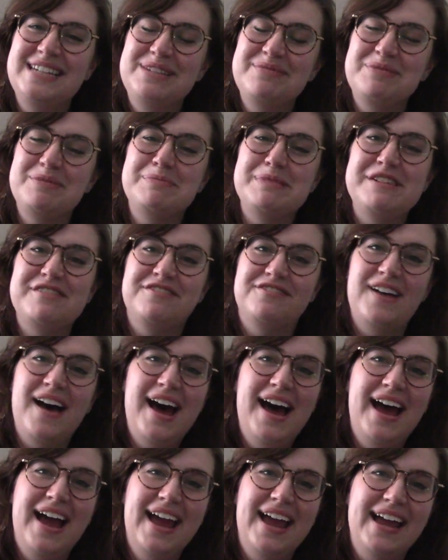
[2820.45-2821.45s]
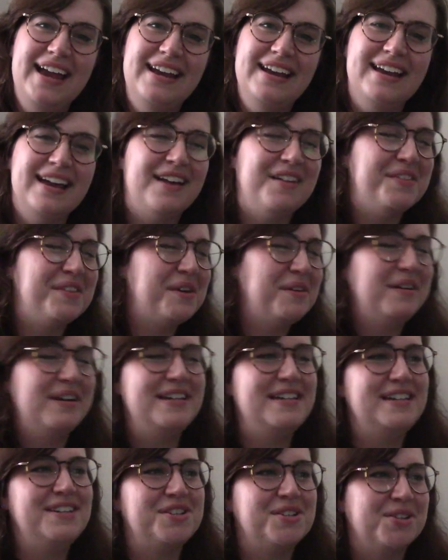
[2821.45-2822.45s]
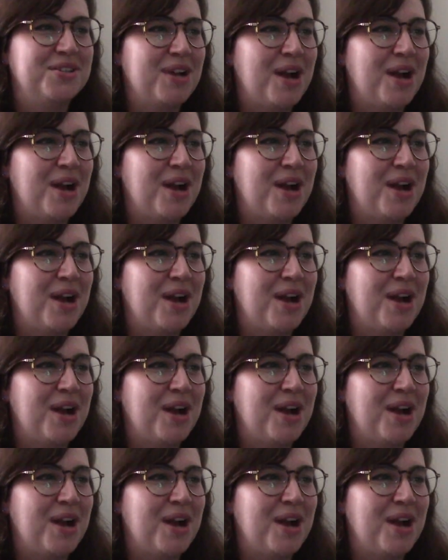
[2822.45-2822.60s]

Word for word: It will be fine, although I did just